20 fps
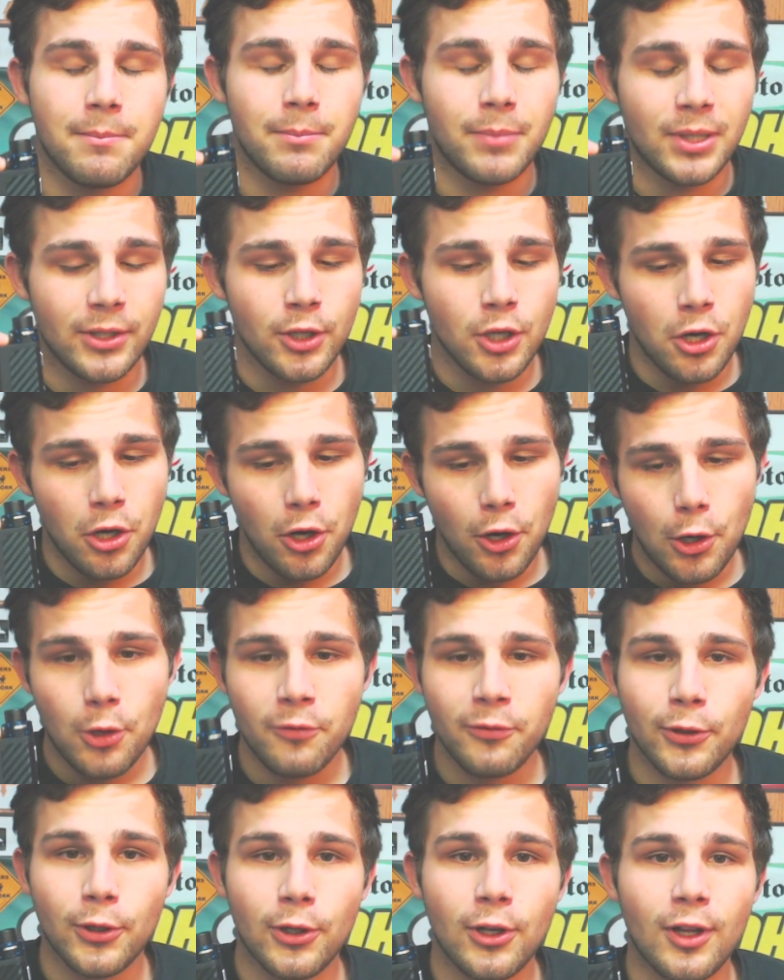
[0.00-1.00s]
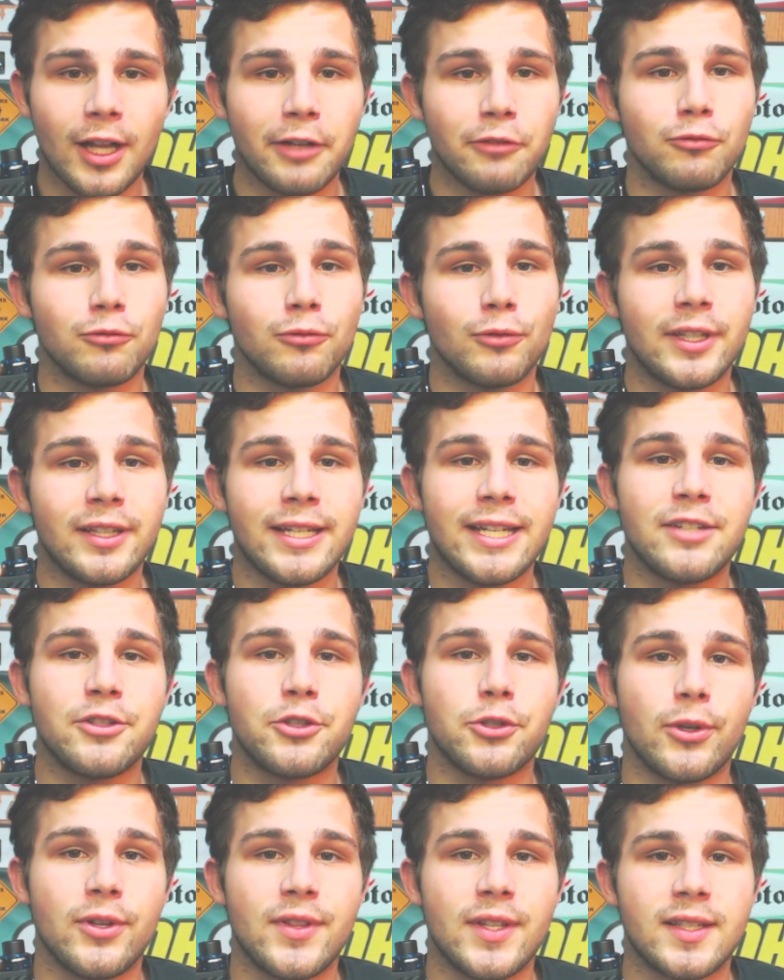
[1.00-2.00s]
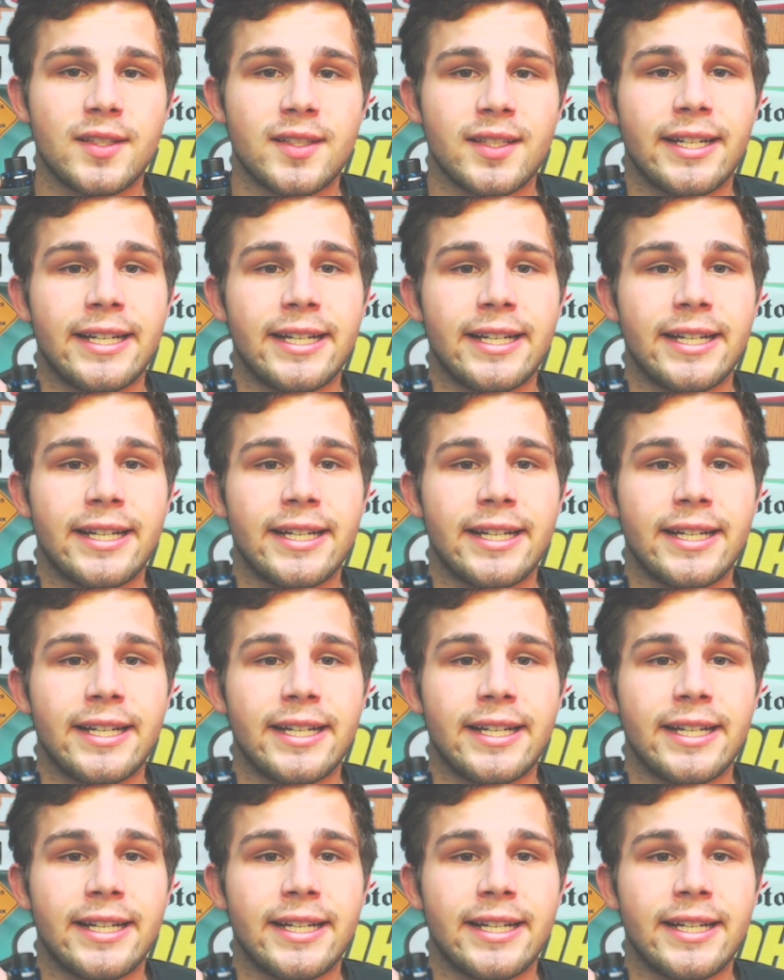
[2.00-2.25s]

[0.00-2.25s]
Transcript: But overall, I really enjoyed this.